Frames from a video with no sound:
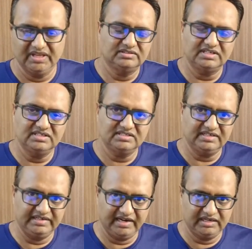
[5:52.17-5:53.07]
So that is
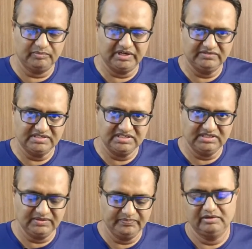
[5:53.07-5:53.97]
a data privacy